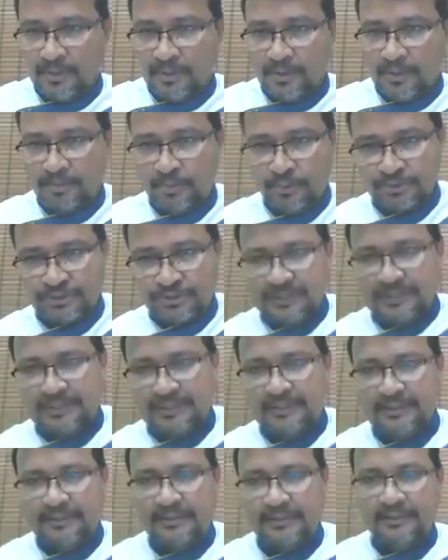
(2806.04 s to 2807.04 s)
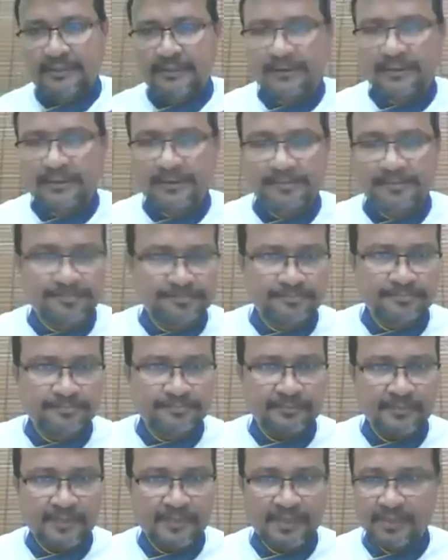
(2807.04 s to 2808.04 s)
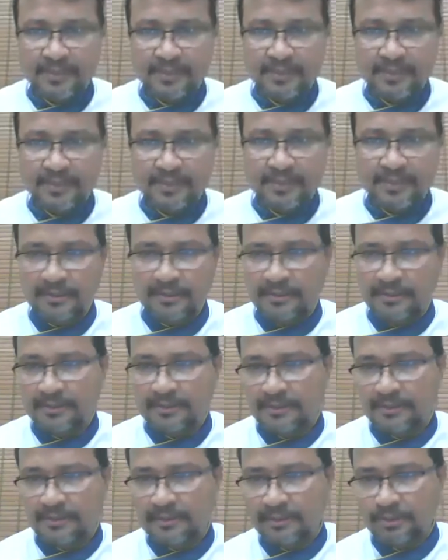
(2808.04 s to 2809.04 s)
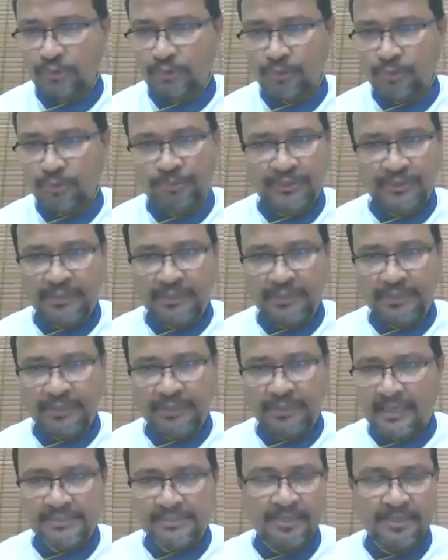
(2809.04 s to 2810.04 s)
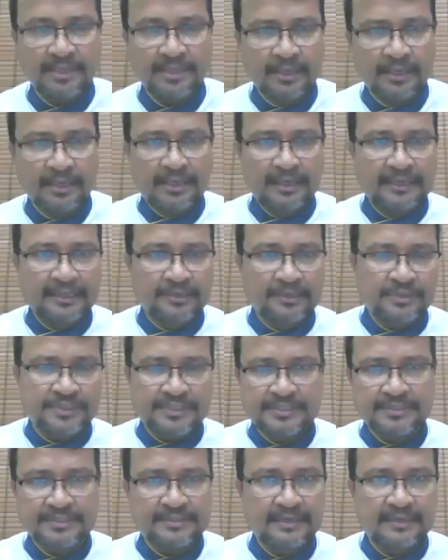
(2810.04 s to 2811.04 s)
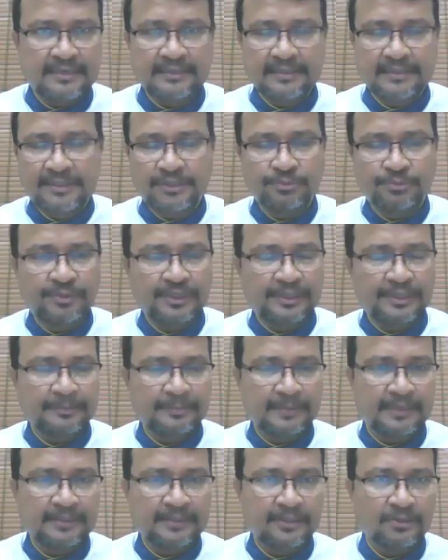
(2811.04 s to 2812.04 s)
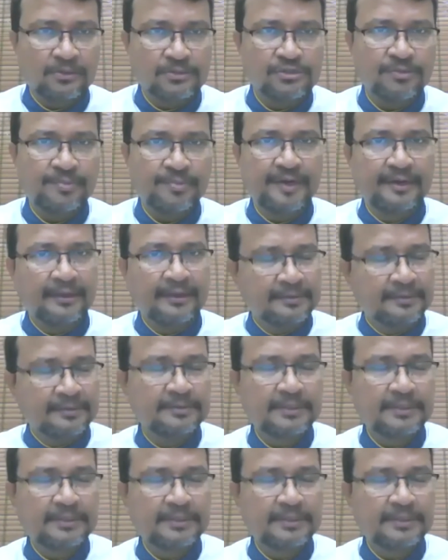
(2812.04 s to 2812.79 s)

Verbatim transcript: posted um, in the group. You can ask my any questions directly to me. That can also be done